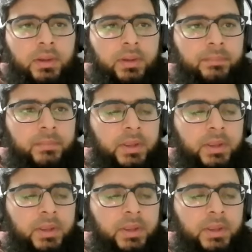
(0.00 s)

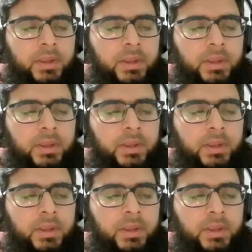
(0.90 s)
And on the other
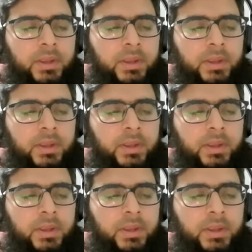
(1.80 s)
side, I'm
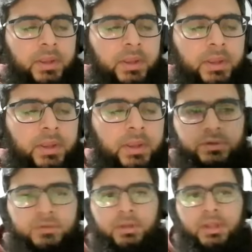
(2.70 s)
also doing
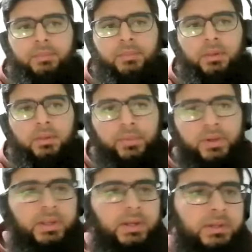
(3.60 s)
master's in animal
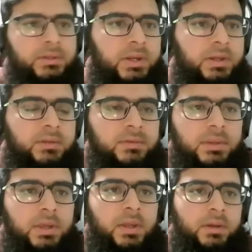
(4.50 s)
breeding and genetics
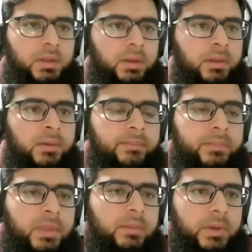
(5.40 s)
in Canada.
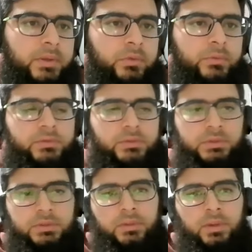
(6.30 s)
And my
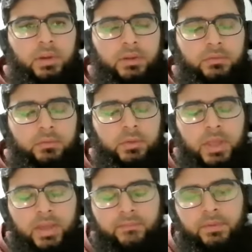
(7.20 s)
university also
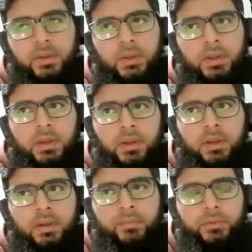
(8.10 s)
have
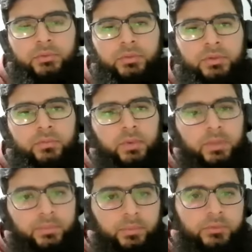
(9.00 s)
opportunities
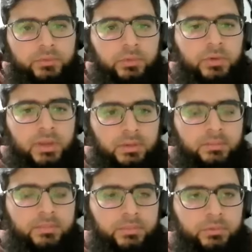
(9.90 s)
for postdoc,
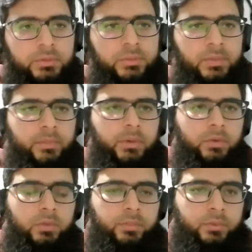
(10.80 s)
and usually people
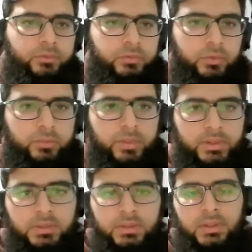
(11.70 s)
do postdoc,
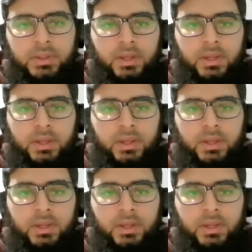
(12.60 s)
but